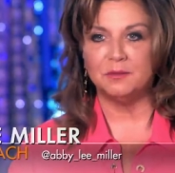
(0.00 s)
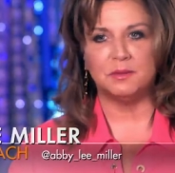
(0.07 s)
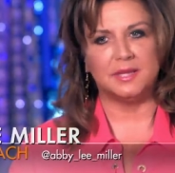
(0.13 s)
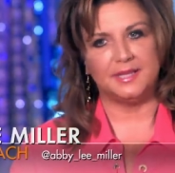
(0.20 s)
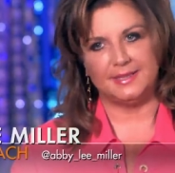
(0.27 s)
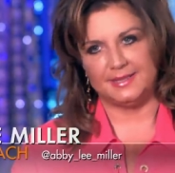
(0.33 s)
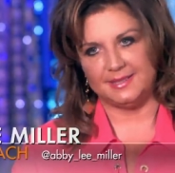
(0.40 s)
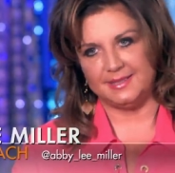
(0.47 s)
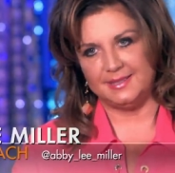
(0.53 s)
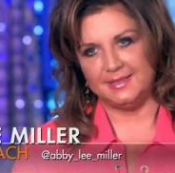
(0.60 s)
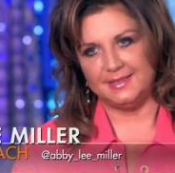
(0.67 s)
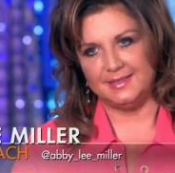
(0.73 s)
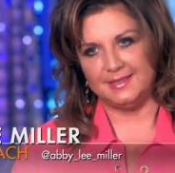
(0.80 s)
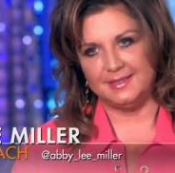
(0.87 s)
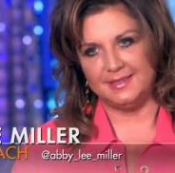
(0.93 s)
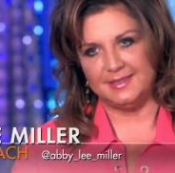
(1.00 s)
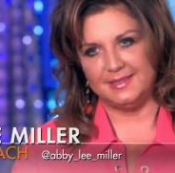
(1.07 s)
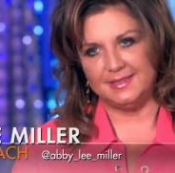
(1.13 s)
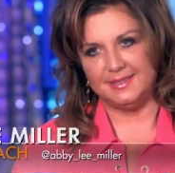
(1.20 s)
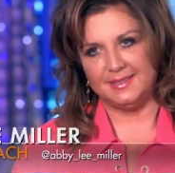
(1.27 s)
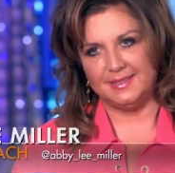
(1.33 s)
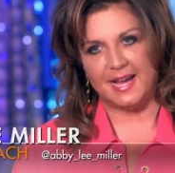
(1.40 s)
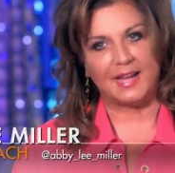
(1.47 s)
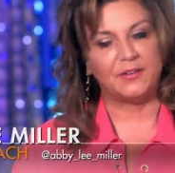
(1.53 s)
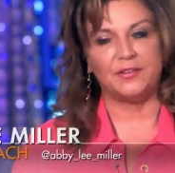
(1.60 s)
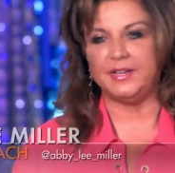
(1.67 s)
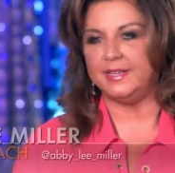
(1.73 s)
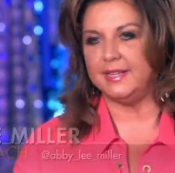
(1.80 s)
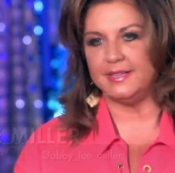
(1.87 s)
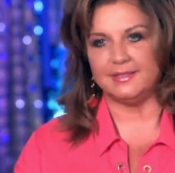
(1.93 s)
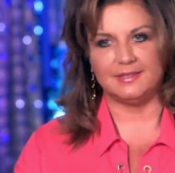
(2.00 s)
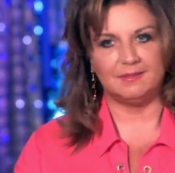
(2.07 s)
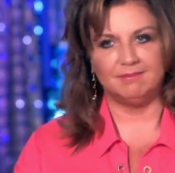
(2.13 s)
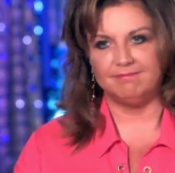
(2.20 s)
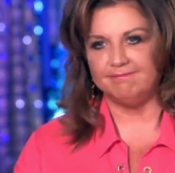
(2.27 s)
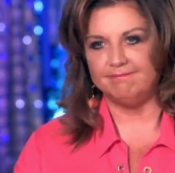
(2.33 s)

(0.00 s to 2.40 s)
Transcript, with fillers: Please. I don't need this.